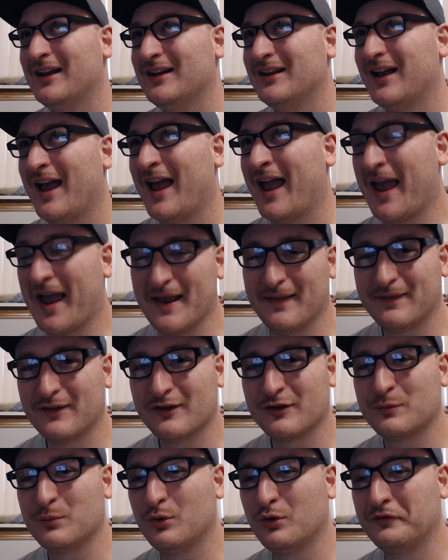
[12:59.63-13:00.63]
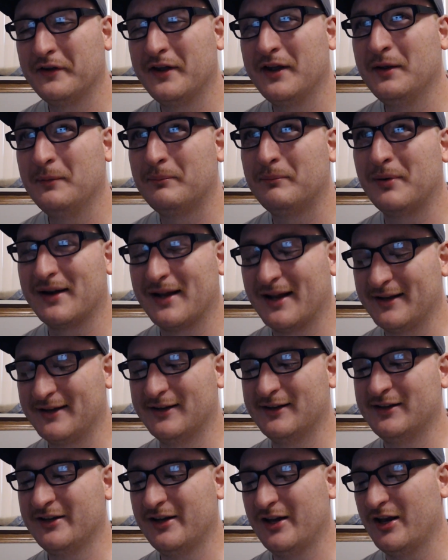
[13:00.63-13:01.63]
hate this movie, but I
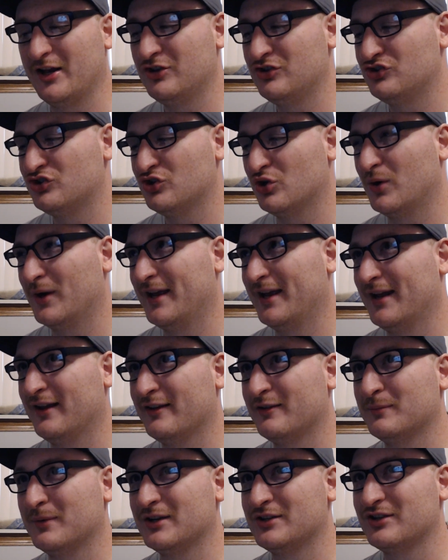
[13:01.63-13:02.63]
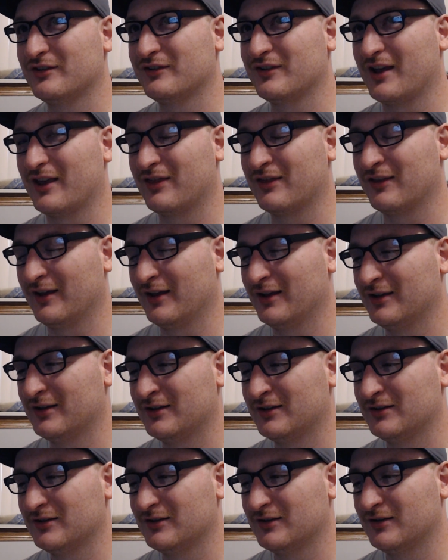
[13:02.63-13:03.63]
didn't enjoy it as much as I
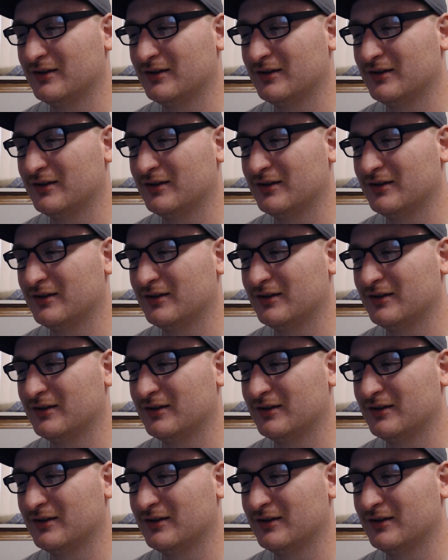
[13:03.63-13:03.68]
think